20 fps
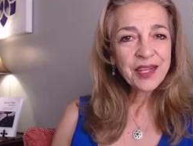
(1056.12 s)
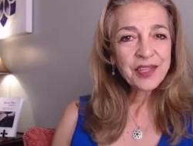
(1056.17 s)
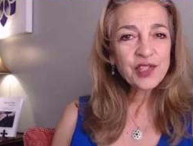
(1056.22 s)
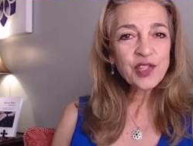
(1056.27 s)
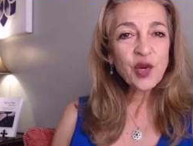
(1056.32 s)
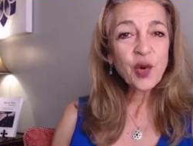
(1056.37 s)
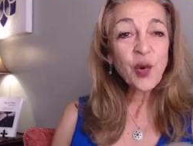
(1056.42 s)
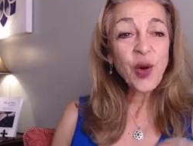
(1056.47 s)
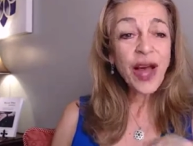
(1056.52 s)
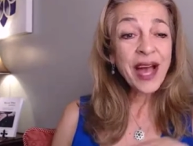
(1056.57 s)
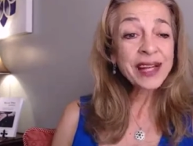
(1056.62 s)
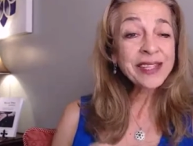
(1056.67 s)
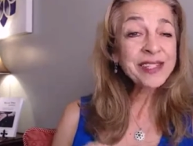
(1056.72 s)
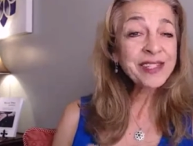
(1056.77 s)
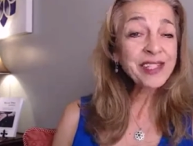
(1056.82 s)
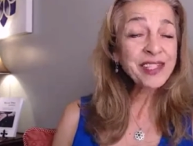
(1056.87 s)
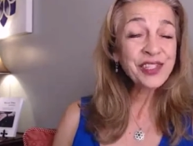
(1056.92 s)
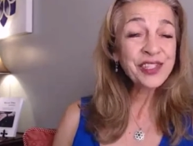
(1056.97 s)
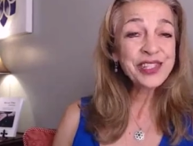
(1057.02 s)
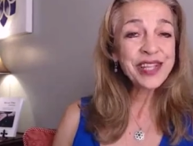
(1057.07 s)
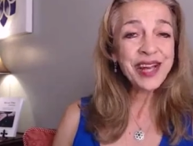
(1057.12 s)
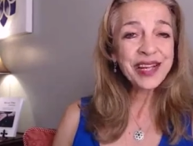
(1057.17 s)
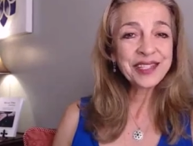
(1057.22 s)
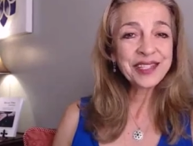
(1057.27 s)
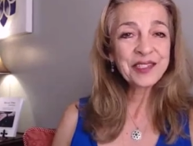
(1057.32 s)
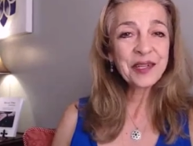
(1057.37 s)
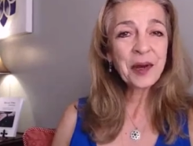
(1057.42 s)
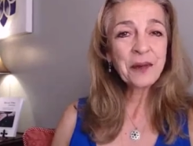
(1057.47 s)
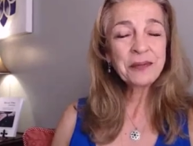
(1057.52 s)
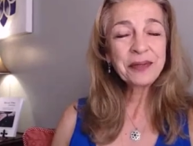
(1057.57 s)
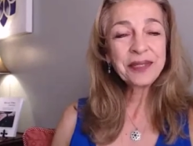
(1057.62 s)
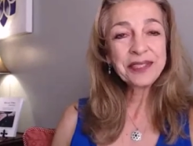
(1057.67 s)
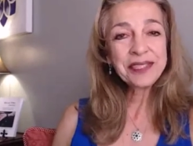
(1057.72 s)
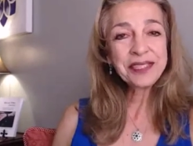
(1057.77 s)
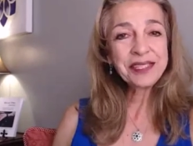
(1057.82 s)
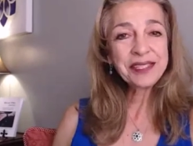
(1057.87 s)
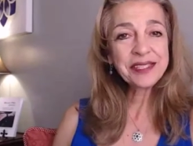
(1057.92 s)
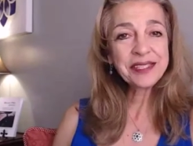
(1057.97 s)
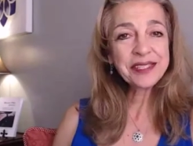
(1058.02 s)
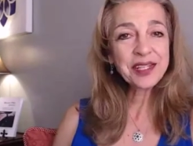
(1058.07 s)
so as he signed up and
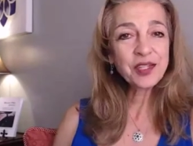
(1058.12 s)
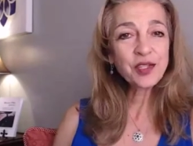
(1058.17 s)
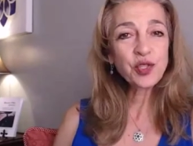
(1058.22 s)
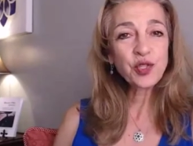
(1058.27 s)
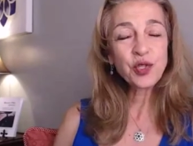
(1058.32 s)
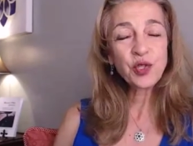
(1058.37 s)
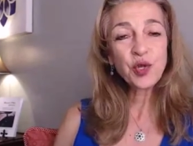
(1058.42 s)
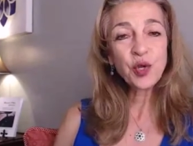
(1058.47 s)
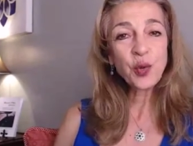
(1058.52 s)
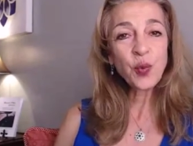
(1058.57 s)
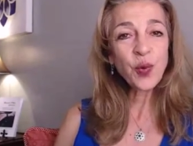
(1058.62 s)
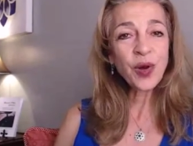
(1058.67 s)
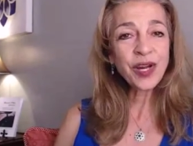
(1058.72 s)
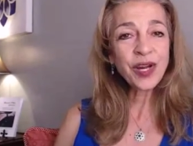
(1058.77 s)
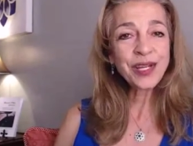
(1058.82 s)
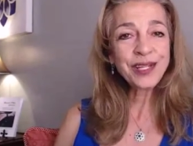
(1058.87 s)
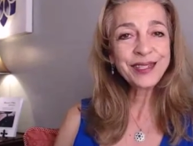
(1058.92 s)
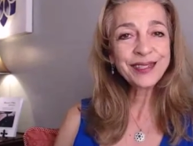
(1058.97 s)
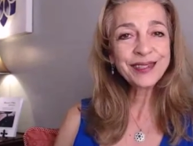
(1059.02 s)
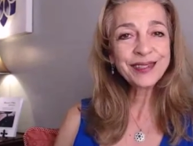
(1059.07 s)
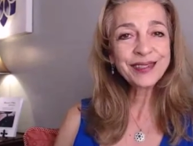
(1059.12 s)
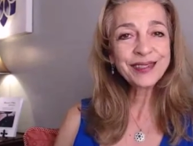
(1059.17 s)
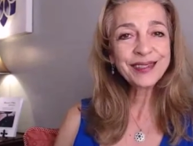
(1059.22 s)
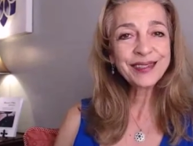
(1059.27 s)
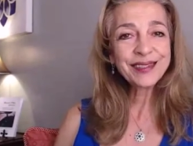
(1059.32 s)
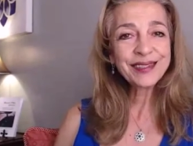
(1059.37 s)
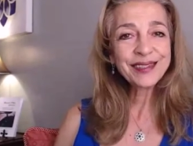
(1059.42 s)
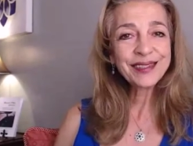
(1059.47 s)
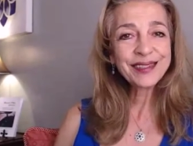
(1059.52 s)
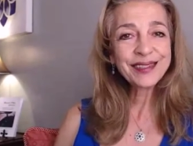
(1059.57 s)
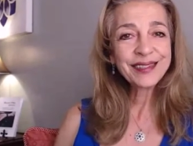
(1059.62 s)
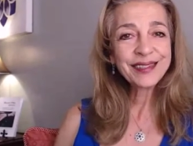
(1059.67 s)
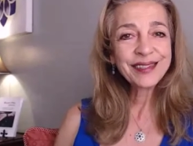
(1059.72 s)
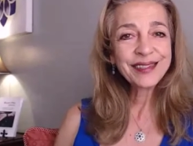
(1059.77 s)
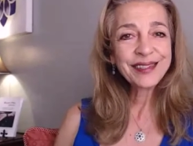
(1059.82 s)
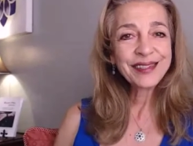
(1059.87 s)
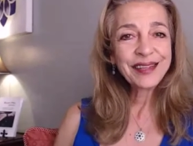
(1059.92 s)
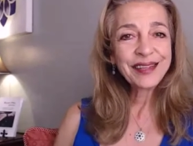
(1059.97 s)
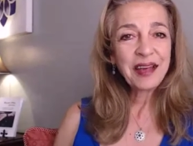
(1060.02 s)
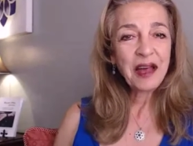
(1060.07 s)
he says, you know what?
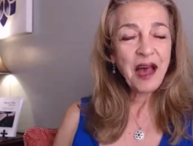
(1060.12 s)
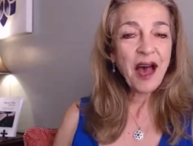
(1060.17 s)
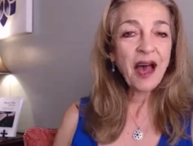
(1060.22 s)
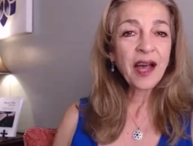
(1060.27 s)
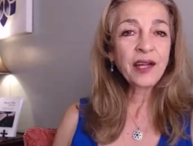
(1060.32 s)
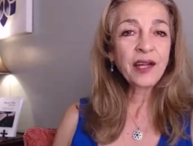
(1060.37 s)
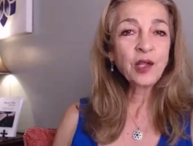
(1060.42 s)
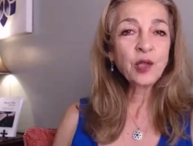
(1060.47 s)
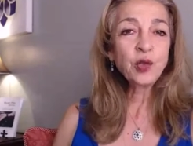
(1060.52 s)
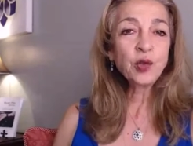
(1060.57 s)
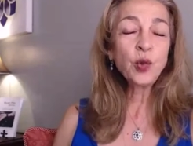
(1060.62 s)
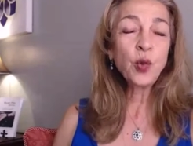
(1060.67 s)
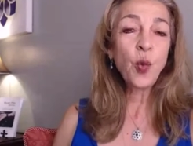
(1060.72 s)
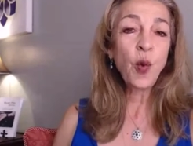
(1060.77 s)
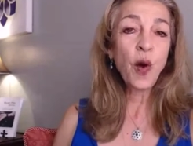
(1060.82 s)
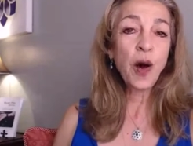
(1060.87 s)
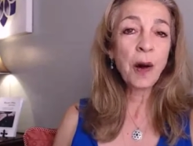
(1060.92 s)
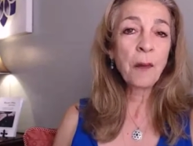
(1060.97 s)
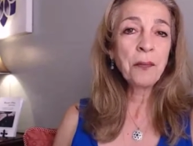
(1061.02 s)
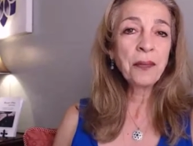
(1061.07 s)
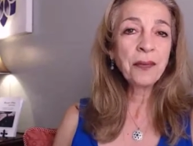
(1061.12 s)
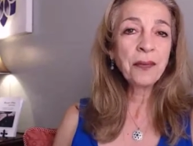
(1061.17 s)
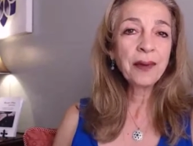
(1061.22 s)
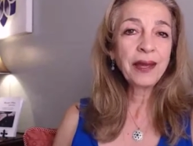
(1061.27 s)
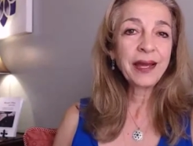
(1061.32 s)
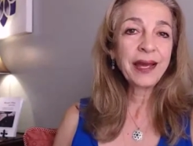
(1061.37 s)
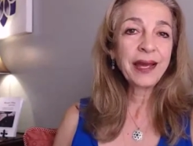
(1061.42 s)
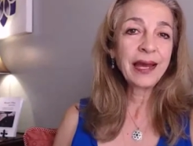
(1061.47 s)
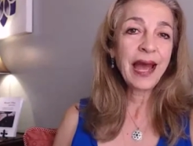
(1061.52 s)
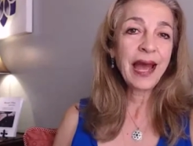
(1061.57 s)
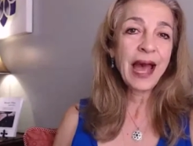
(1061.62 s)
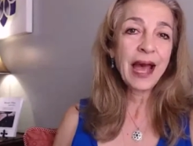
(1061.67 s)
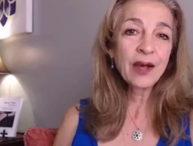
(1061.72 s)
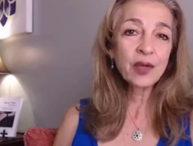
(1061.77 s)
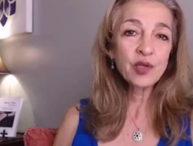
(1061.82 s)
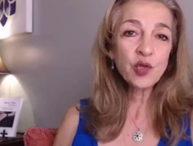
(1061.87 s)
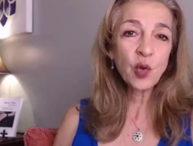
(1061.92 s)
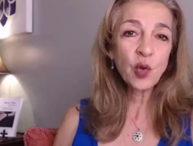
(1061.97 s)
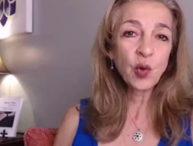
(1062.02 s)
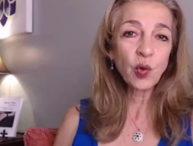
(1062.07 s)
I grew up in a
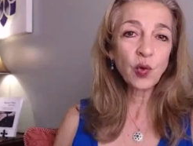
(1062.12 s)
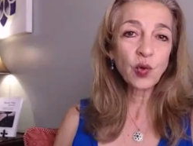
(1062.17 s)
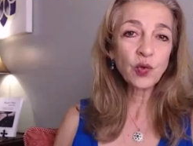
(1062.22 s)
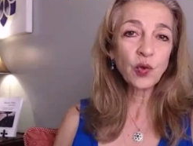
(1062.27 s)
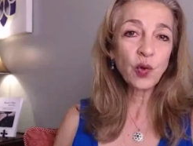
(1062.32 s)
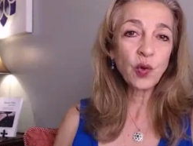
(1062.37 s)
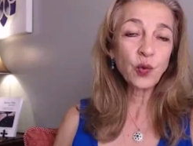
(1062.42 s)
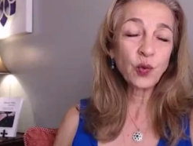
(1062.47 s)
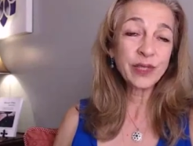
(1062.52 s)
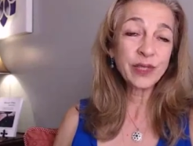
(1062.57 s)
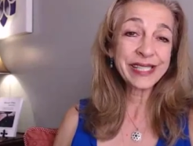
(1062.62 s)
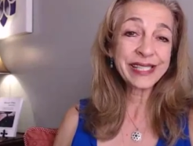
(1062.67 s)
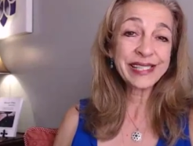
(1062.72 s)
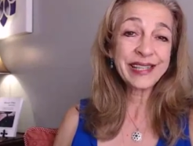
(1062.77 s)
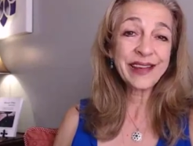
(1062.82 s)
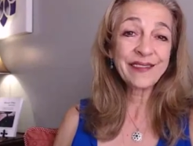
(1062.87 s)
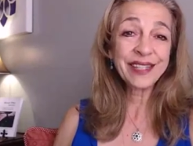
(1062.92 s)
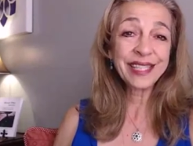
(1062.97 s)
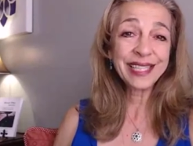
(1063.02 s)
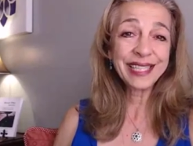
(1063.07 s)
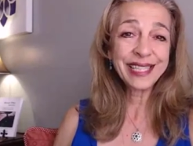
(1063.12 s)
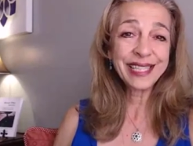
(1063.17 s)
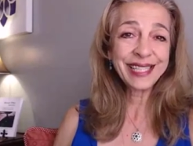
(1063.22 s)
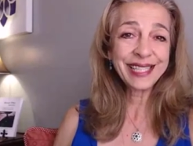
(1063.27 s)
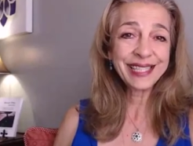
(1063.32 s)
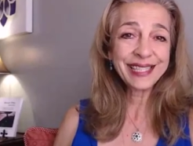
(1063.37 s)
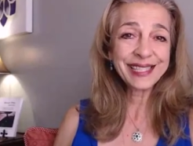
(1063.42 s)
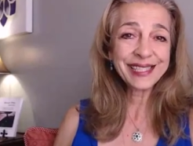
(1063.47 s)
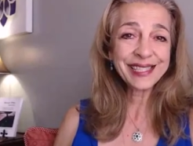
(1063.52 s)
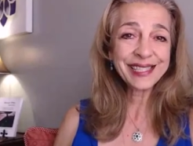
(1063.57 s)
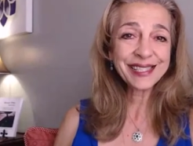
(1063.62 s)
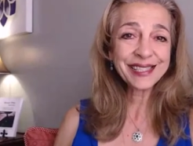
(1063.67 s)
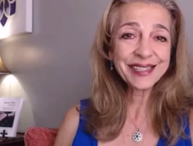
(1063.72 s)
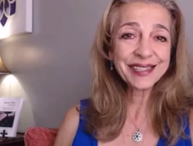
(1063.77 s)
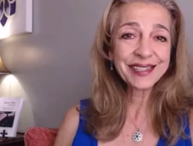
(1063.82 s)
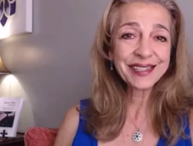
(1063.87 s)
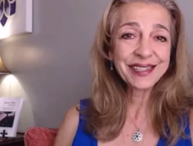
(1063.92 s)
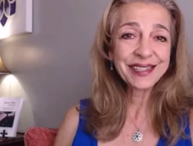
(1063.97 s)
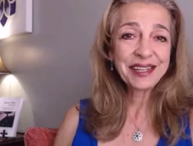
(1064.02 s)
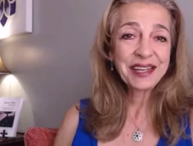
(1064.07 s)
household with seven kids
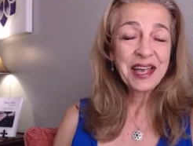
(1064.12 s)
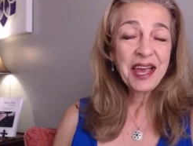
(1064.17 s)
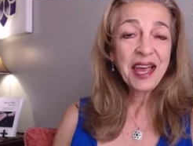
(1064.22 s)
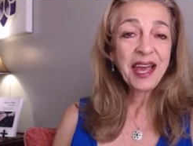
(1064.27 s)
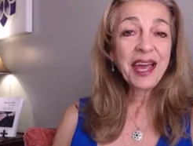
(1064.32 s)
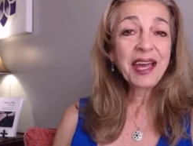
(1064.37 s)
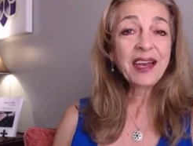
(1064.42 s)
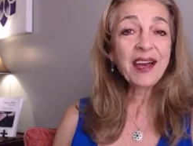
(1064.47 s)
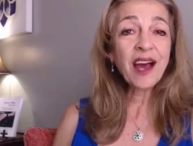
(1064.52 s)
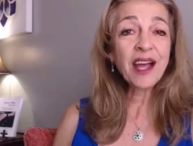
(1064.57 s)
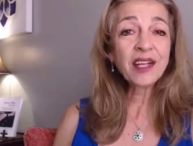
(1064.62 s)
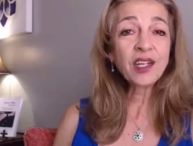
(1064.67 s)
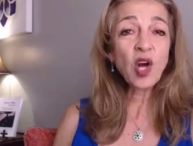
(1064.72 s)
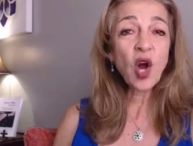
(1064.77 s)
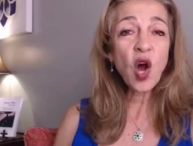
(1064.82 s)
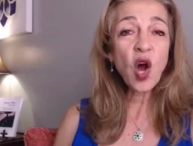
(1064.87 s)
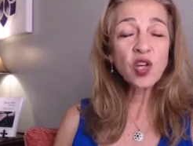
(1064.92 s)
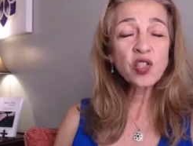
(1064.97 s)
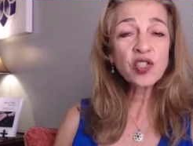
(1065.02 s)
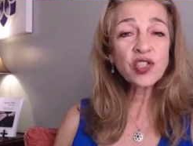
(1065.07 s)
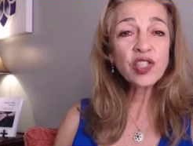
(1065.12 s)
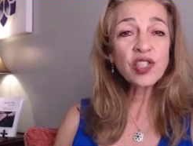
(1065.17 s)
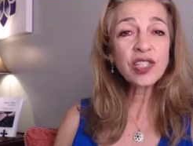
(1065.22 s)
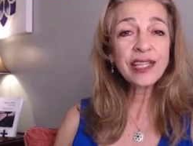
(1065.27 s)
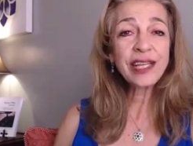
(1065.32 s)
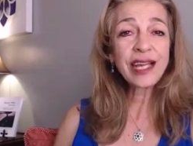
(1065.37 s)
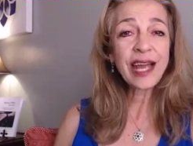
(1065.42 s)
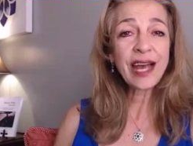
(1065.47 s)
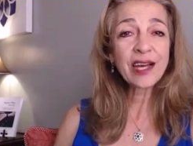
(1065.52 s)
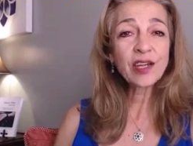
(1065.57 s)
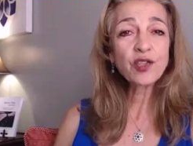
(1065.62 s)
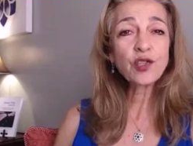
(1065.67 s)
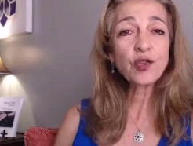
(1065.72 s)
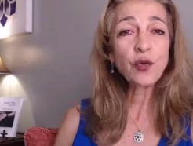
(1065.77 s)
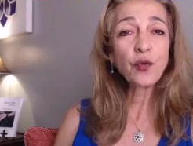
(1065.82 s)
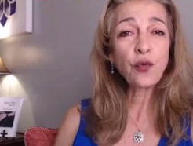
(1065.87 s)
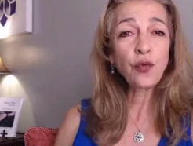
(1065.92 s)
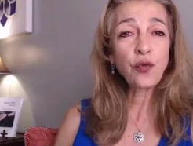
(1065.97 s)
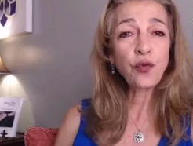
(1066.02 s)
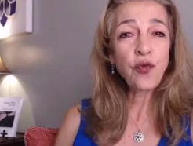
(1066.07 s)
and I constantly had
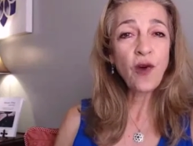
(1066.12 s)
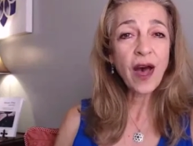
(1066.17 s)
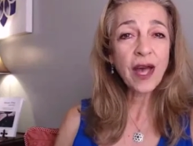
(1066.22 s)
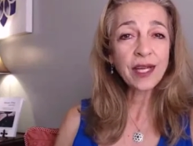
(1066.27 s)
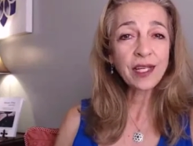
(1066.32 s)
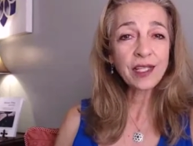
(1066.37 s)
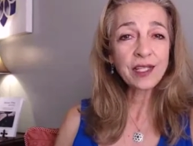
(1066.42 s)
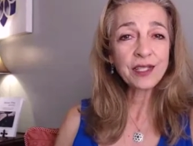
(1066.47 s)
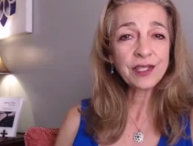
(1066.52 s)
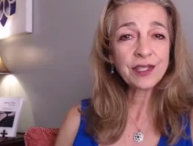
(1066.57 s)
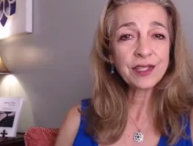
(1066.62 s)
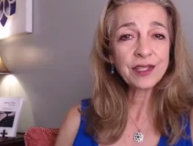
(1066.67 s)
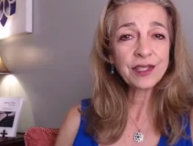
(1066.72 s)
to fight